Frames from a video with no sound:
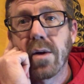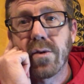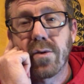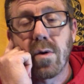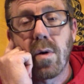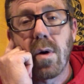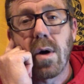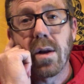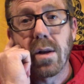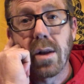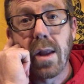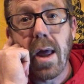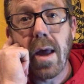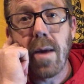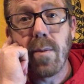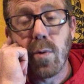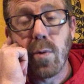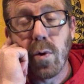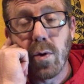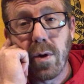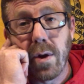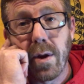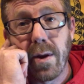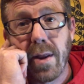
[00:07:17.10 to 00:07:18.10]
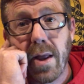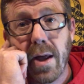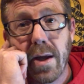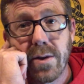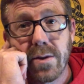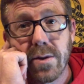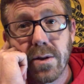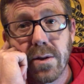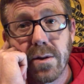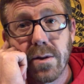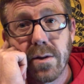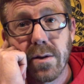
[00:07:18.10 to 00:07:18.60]
So I'll label the
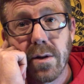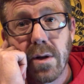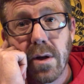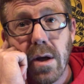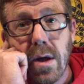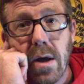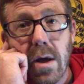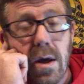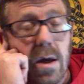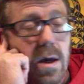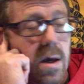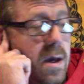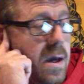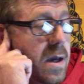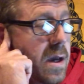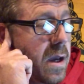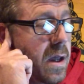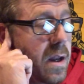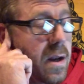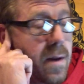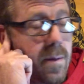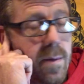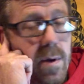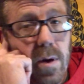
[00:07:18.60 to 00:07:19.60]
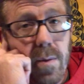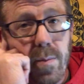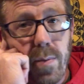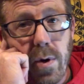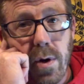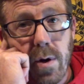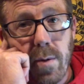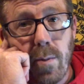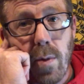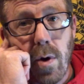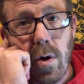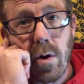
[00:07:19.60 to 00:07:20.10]
lessons. And I'm going to
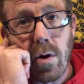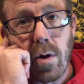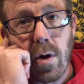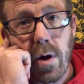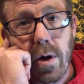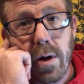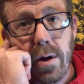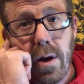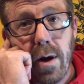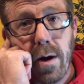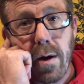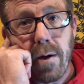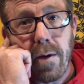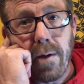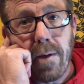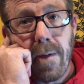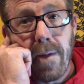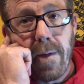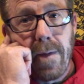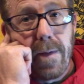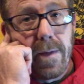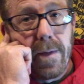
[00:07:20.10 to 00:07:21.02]
put them all on there.